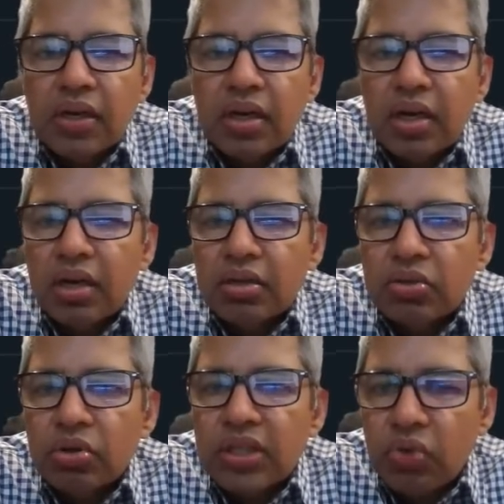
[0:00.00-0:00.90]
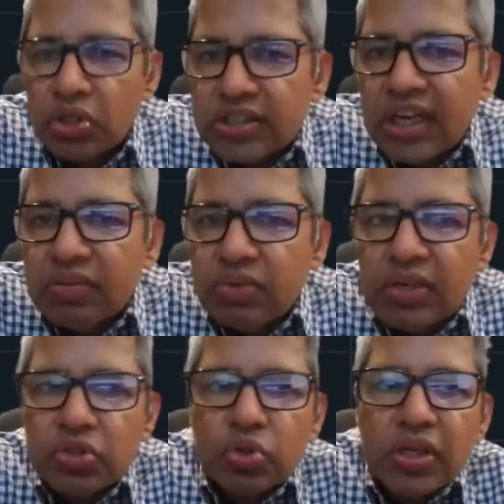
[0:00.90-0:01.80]
There was a time when
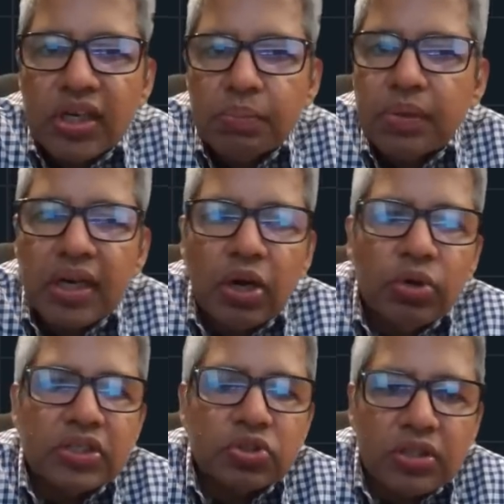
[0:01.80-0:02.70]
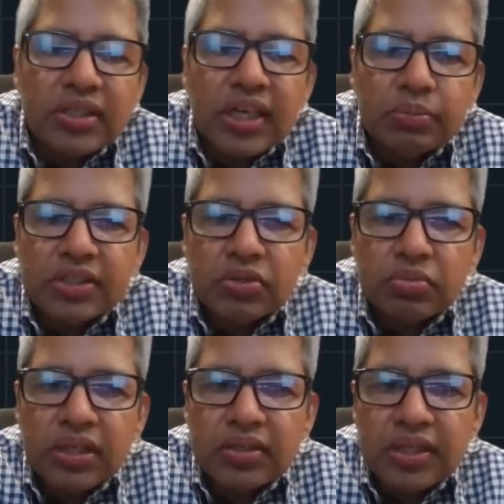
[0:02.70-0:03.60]
it was going up, but now it is not the time
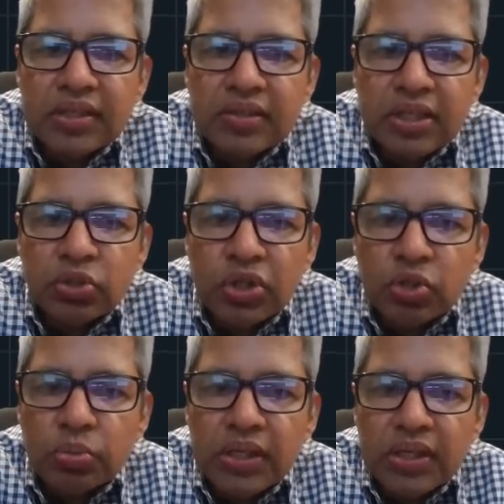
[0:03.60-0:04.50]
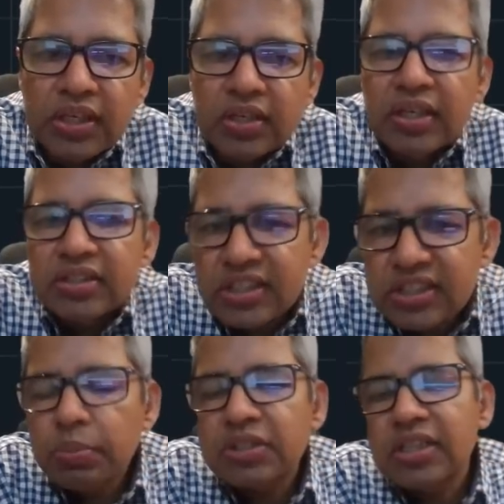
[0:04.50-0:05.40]
that you need to be in here.
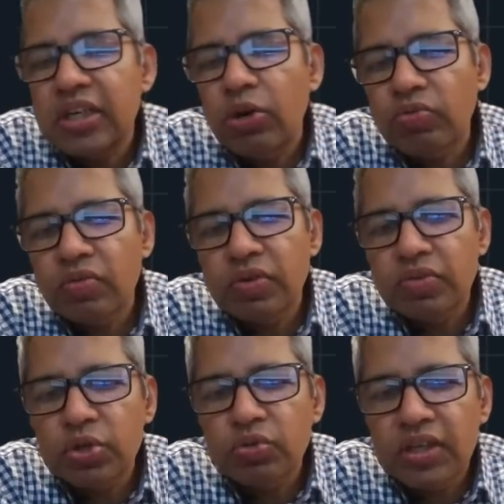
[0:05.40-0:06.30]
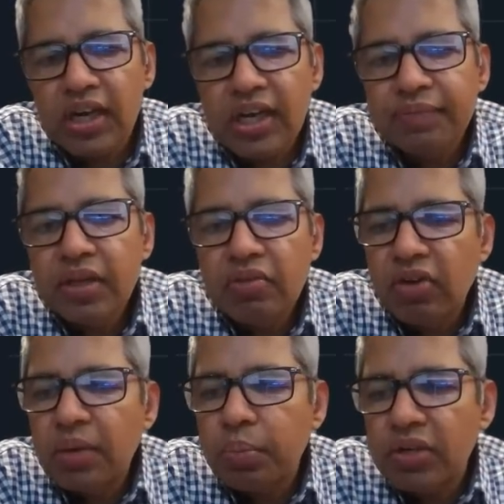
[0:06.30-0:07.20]
60% down from 52-week high.
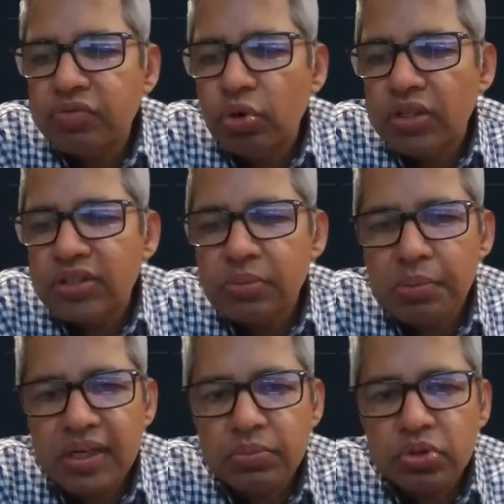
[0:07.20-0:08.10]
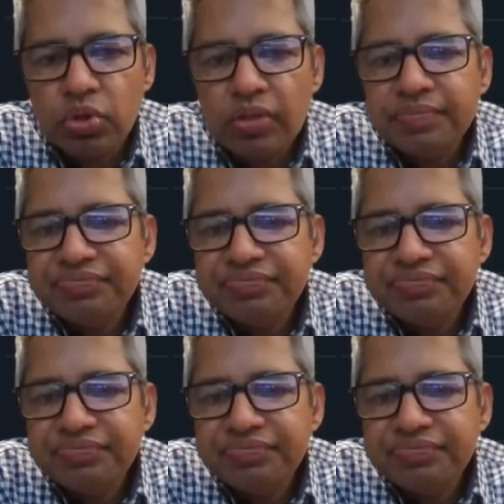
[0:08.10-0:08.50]
1.4 is the momentum score.